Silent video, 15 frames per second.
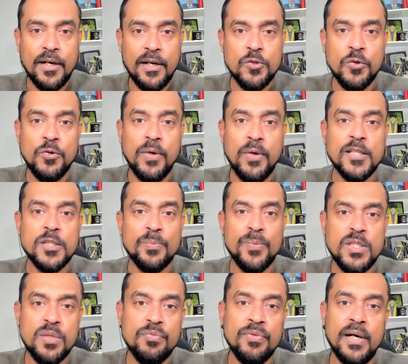So you can
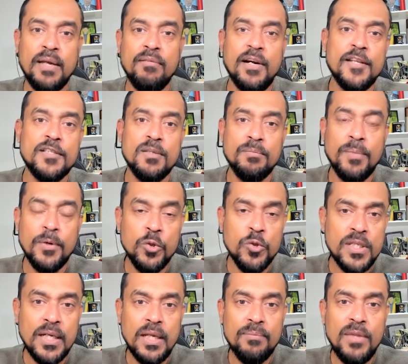specify what is the
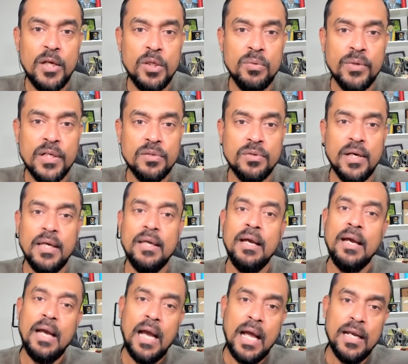username that you want to try
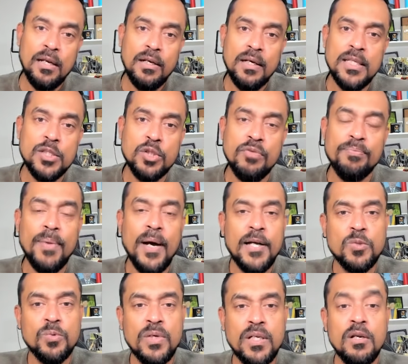and list of
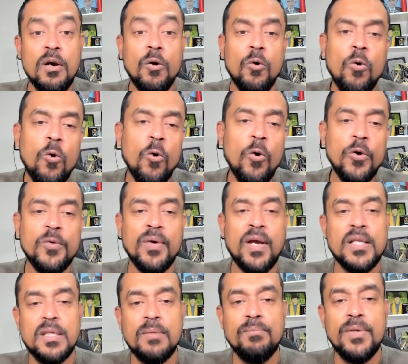passwords, or you
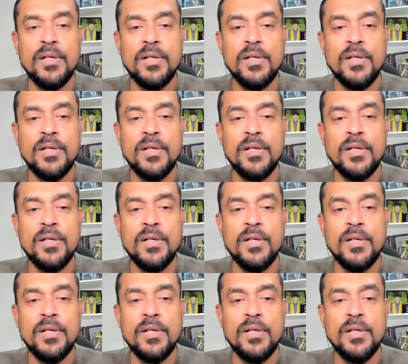can simply